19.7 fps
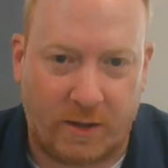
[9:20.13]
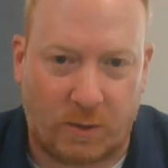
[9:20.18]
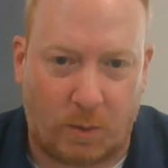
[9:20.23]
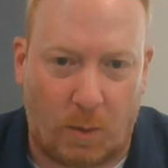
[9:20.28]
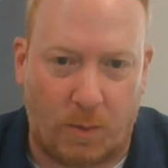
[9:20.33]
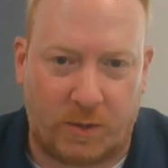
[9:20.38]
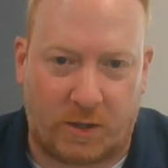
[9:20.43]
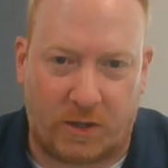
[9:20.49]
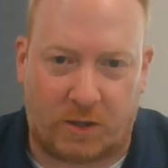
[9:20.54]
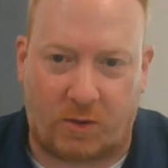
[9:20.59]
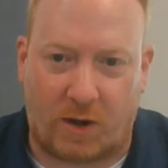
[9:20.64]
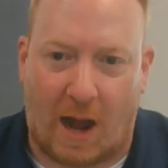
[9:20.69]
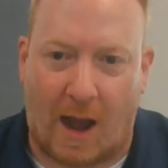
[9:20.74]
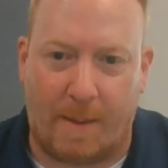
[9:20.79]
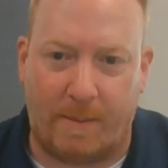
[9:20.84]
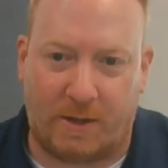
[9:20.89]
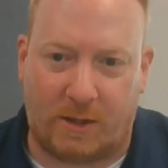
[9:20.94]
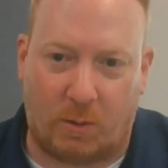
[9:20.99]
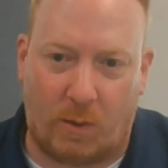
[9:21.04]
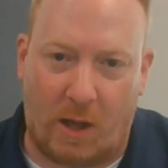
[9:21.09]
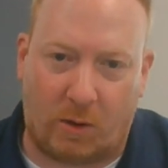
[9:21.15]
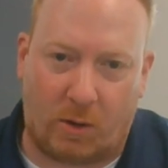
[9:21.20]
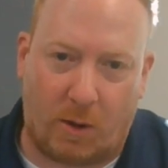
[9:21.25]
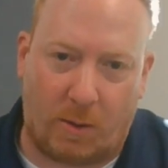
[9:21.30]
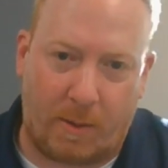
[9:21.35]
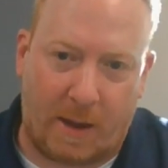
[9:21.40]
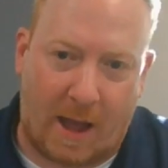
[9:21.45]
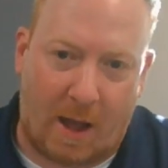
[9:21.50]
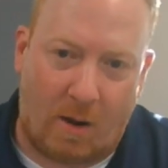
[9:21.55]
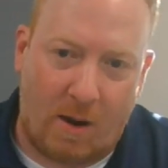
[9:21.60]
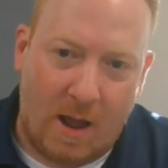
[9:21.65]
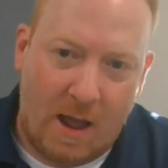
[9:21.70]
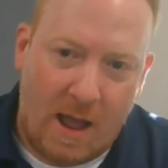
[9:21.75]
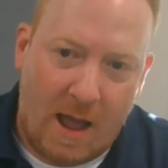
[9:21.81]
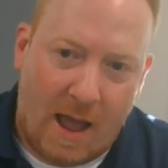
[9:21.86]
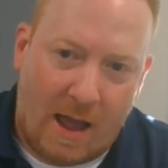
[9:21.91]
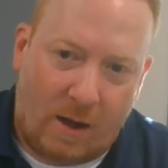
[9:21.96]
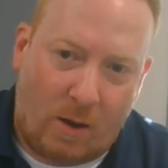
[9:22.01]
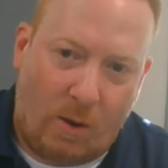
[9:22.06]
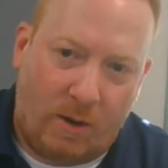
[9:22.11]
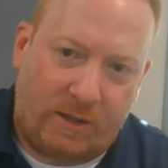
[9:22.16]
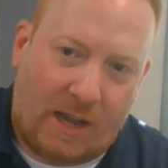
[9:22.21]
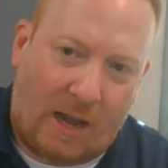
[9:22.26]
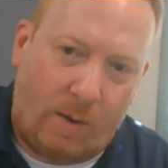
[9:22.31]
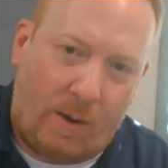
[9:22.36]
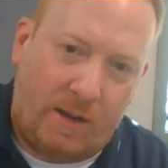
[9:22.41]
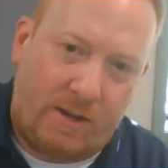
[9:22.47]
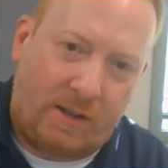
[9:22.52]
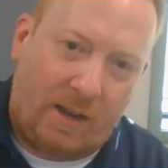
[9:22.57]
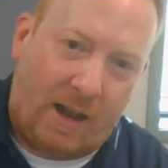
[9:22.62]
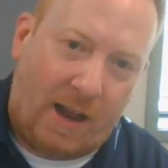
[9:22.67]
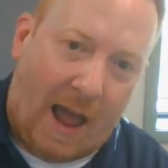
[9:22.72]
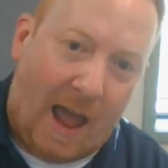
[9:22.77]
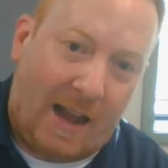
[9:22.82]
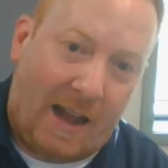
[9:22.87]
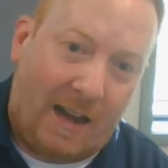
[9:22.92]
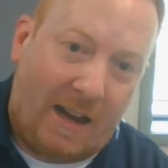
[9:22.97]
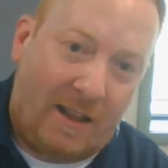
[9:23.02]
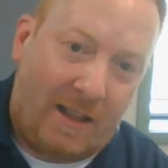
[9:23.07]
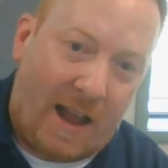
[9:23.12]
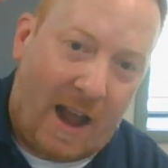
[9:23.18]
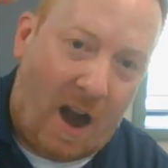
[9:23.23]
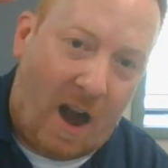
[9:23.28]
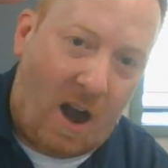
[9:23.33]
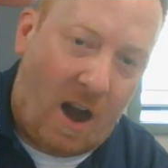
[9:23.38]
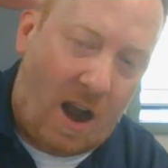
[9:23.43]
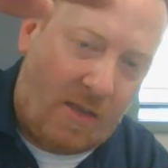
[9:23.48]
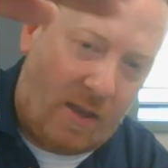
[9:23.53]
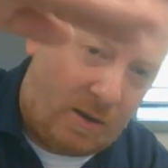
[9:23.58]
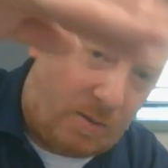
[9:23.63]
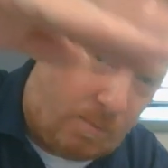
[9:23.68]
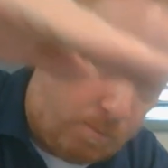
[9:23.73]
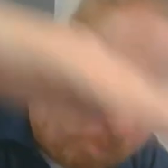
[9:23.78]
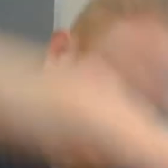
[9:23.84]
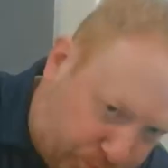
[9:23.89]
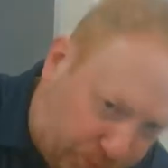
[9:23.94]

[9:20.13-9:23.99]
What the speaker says: So what was described as the whale going out and going sideways, hanging in the air, and then